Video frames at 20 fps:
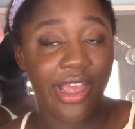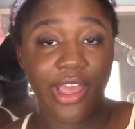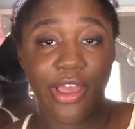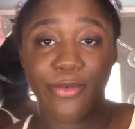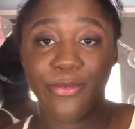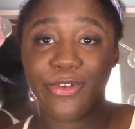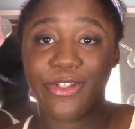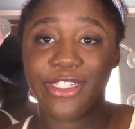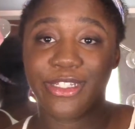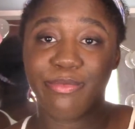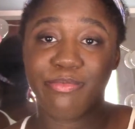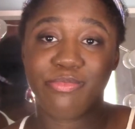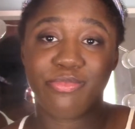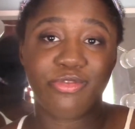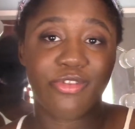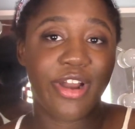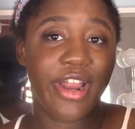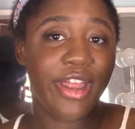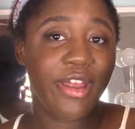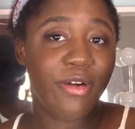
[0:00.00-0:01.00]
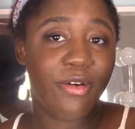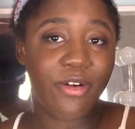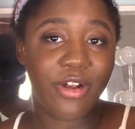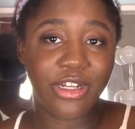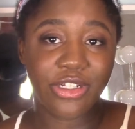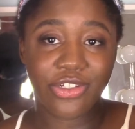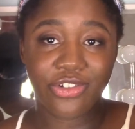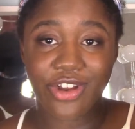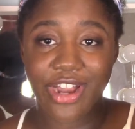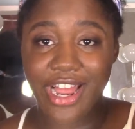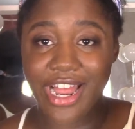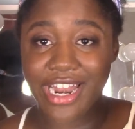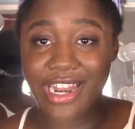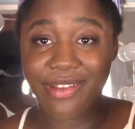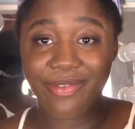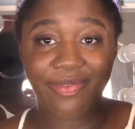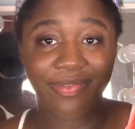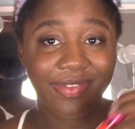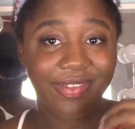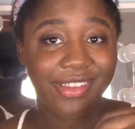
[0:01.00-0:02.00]
It was bright orange
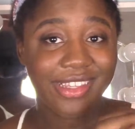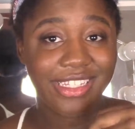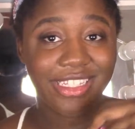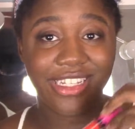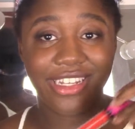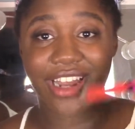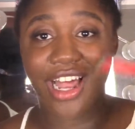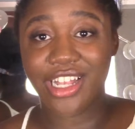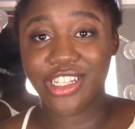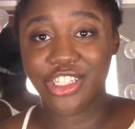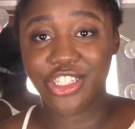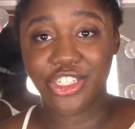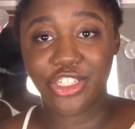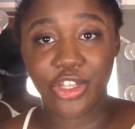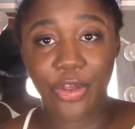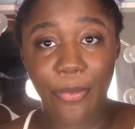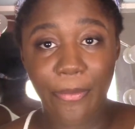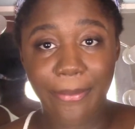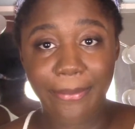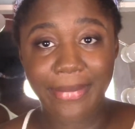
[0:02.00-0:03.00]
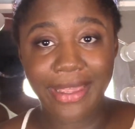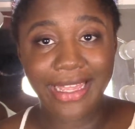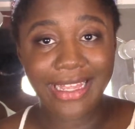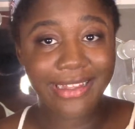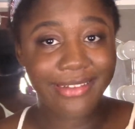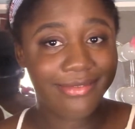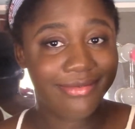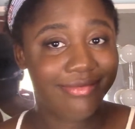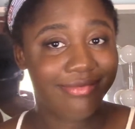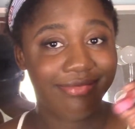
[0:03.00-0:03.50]
red, did not suit me.